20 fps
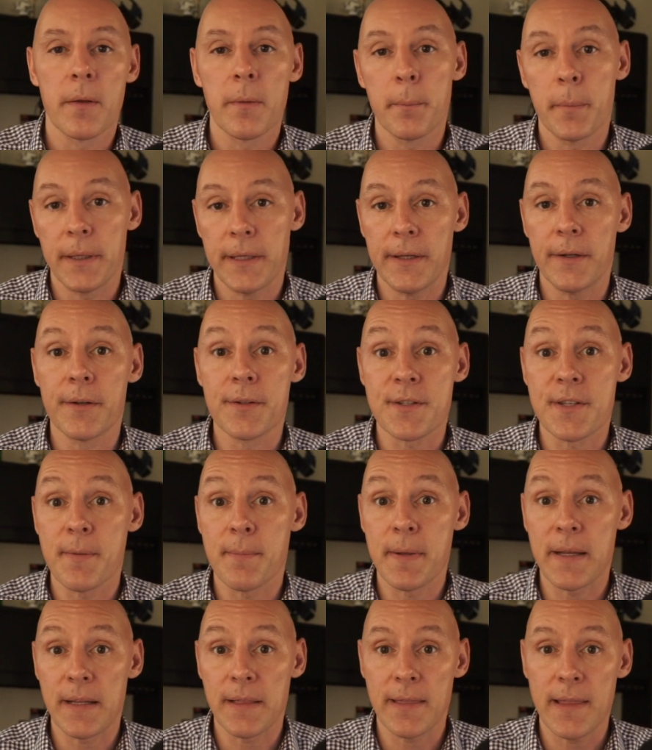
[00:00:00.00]
But here's the
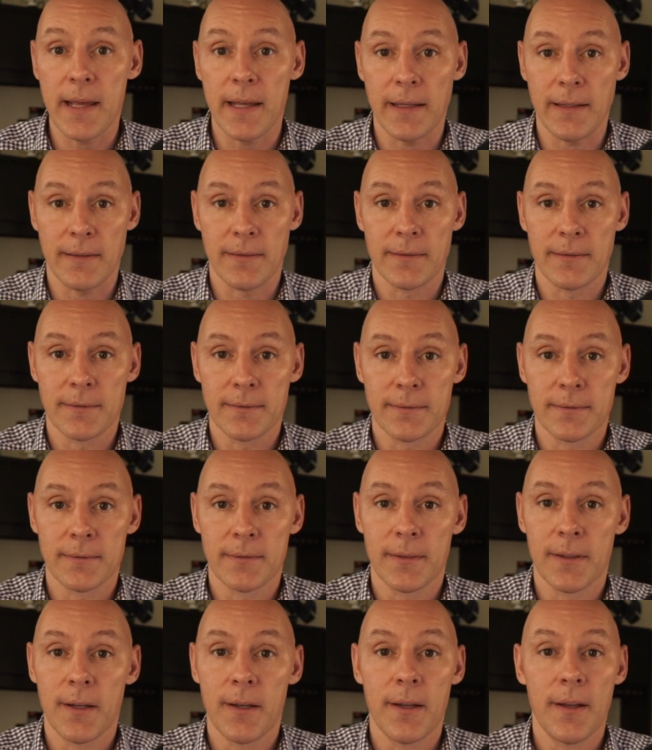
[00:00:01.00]
big thing.
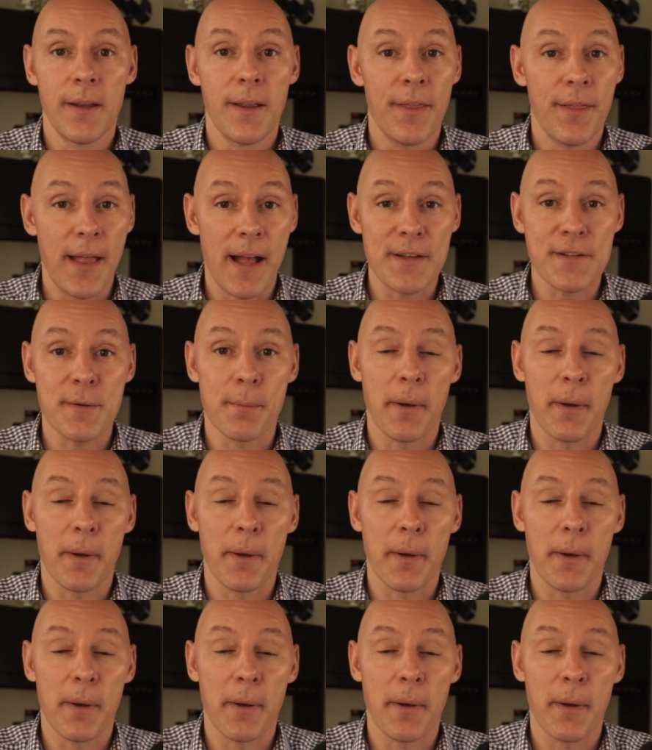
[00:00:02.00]
That's